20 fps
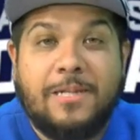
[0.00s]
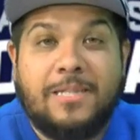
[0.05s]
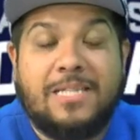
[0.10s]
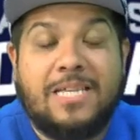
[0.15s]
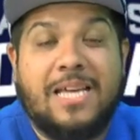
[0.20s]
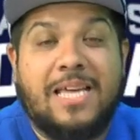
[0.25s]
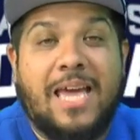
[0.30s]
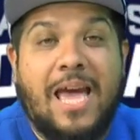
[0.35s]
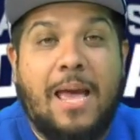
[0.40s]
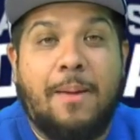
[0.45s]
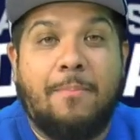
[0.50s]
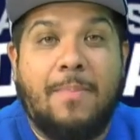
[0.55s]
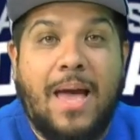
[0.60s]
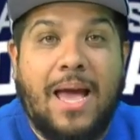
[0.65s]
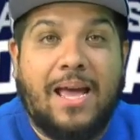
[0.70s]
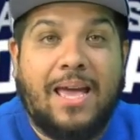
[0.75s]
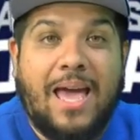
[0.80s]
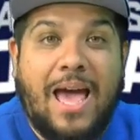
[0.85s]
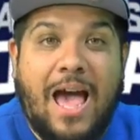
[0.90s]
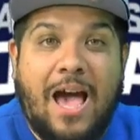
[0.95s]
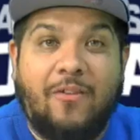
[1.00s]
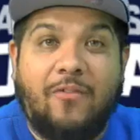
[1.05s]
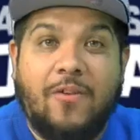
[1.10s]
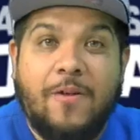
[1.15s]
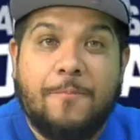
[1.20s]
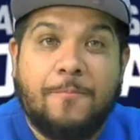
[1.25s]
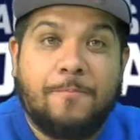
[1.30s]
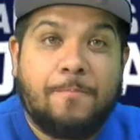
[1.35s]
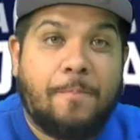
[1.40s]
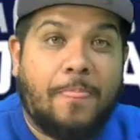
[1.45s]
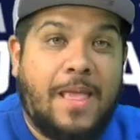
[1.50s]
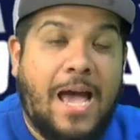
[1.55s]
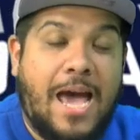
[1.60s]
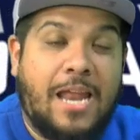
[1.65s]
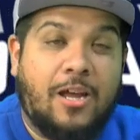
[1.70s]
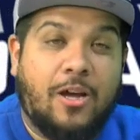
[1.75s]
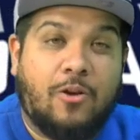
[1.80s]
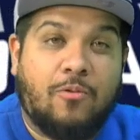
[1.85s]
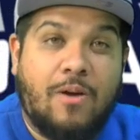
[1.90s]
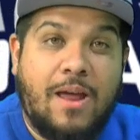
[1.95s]
DK Metcalf
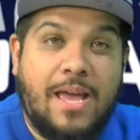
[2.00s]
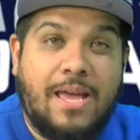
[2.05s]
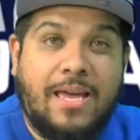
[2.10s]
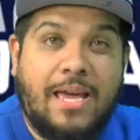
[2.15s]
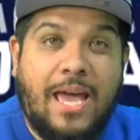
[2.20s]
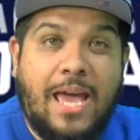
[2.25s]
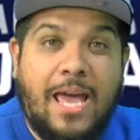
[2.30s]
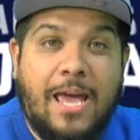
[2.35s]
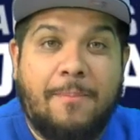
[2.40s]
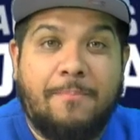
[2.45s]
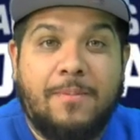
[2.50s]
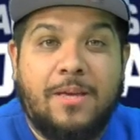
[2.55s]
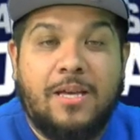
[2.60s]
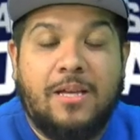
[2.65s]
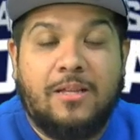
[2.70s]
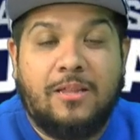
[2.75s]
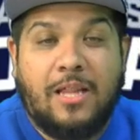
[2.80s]
had a great game.